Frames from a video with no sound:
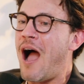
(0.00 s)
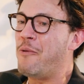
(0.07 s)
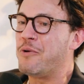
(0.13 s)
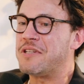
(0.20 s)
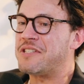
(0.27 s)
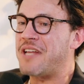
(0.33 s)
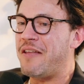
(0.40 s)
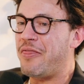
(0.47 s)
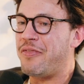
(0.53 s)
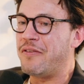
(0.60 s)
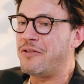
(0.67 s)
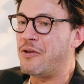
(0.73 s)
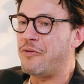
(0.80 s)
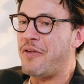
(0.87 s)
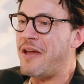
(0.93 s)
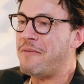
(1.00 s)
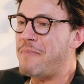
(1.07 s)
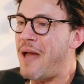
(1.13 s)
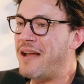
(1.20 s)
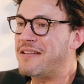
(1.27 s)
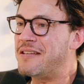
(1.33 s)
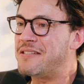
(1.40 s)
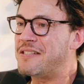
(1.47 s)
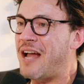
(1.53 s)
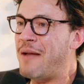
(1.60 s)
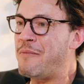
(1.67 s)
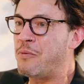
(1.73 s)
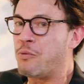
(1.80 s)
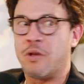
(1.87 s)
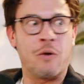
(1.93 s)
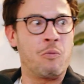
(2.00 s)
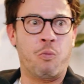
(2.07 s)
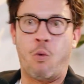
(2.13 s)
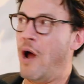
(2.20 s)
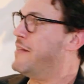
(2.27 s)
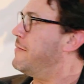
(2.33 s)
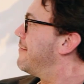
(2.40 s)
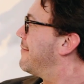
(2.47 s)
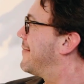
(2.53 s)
I want to thank Magda and Simon. We're like, what?